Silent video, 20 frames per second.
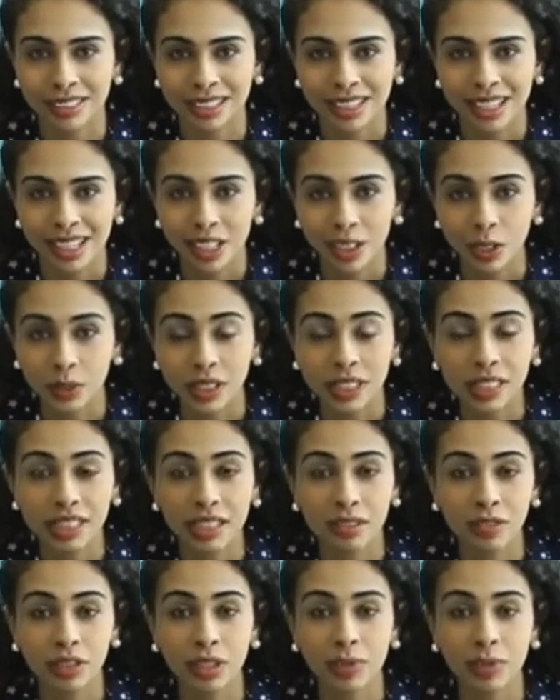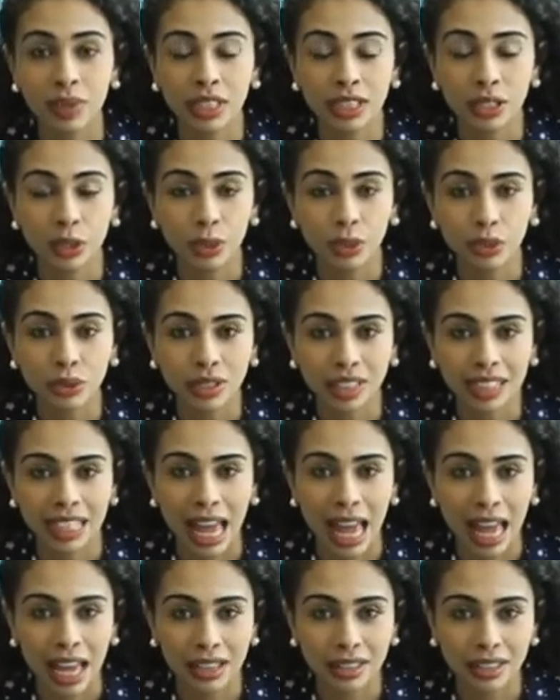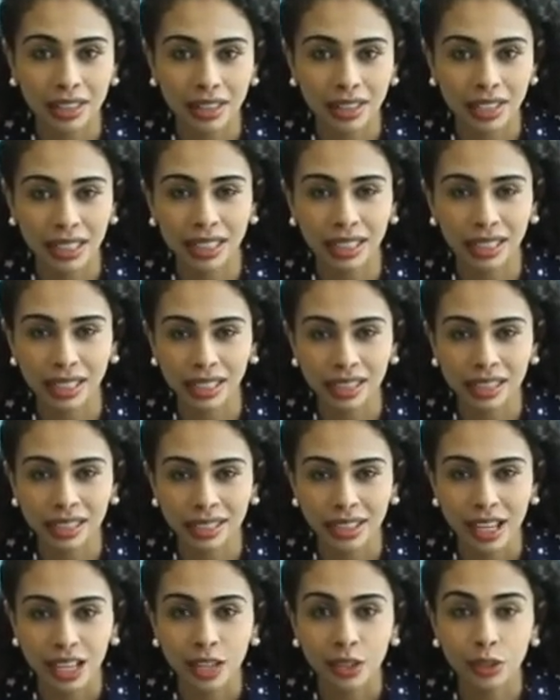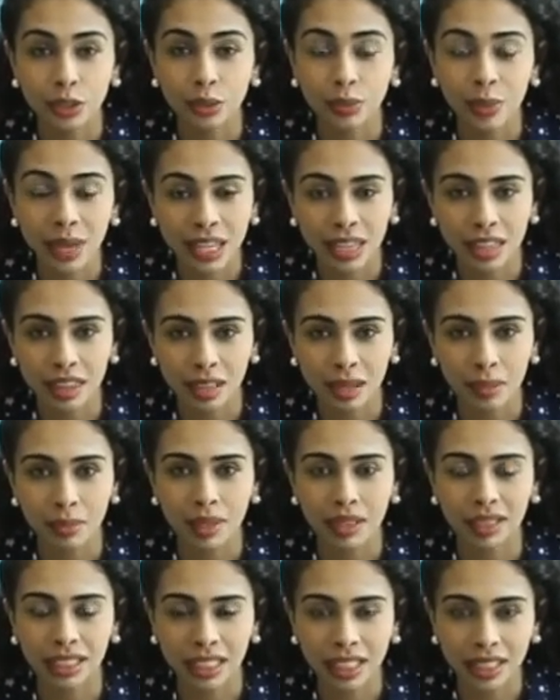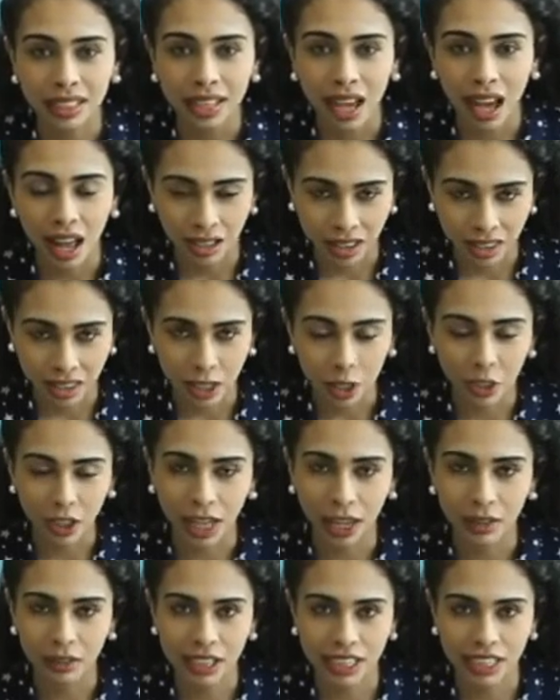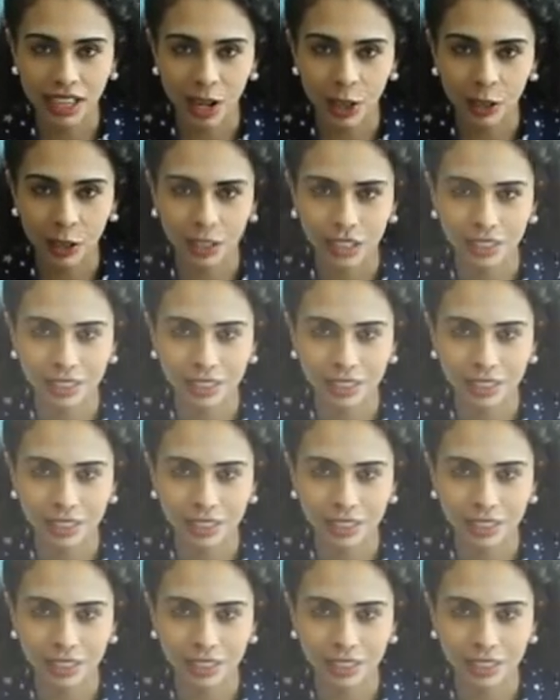So let's give them the tools and the keys to make them lead healthier lifestyles.